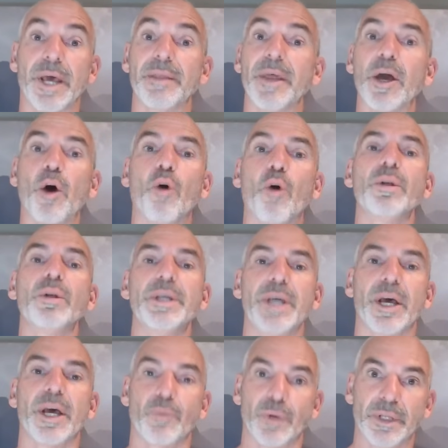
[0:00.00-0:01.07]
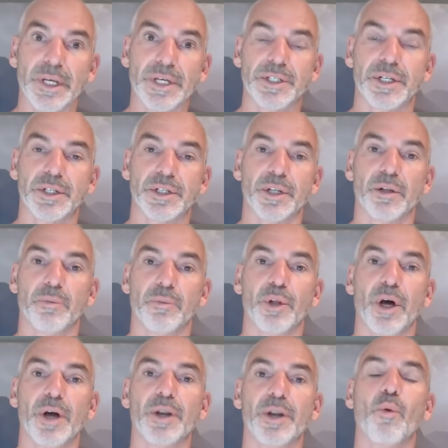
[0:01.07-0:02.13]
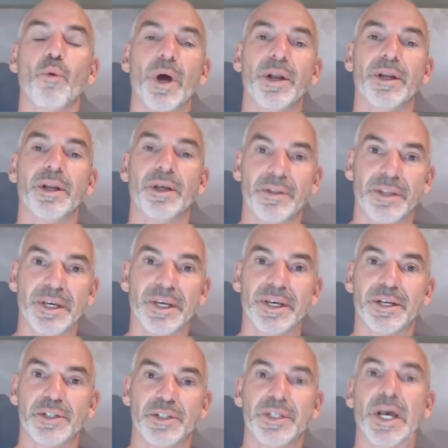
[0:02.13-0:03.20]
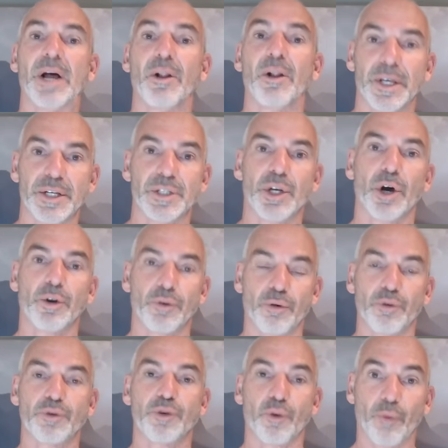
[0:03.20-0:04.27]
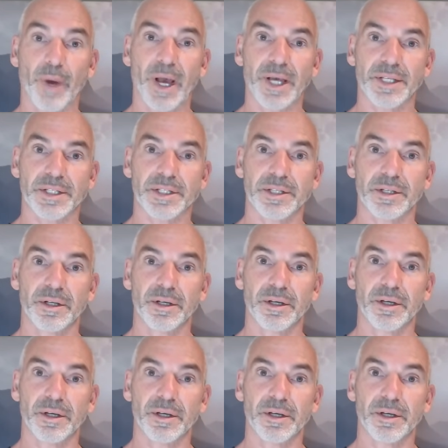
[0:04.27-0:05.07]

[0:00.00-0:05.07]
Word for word: and they only get released into the blood when the cell is under duress.